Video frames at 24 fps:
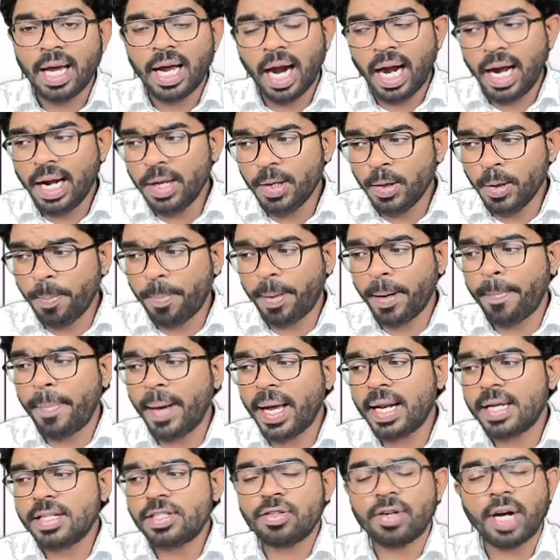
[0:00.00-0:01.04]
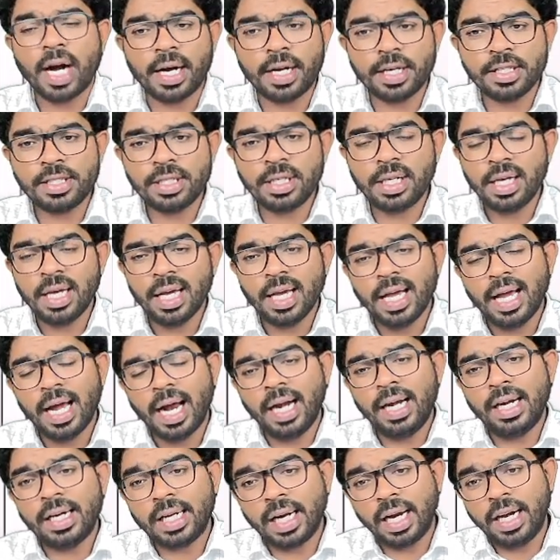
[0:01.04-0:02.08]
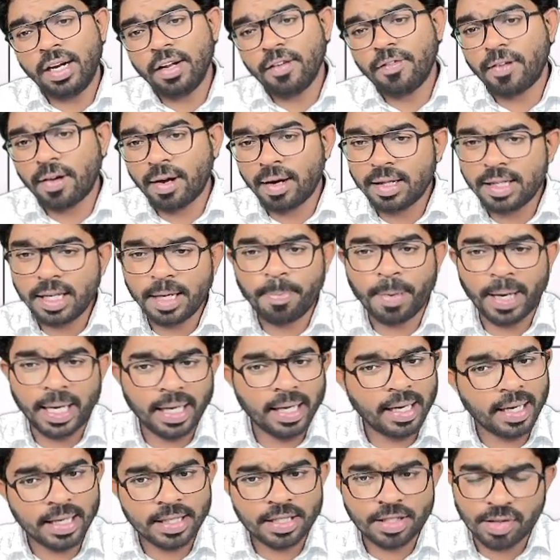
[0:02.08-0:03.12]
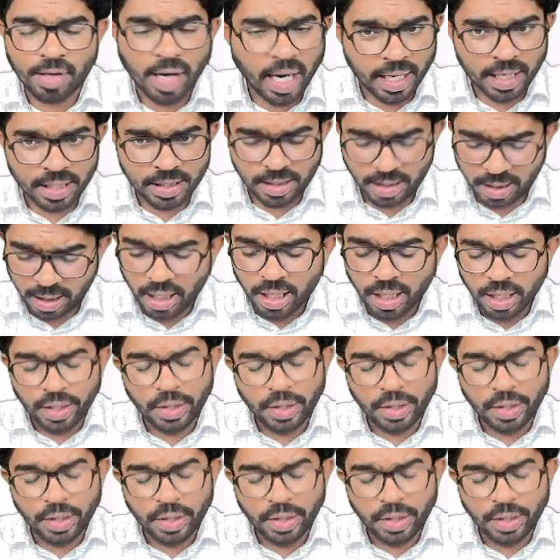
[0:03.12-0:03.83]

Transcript: And you prepare a strategy and try to follow that particular strategy.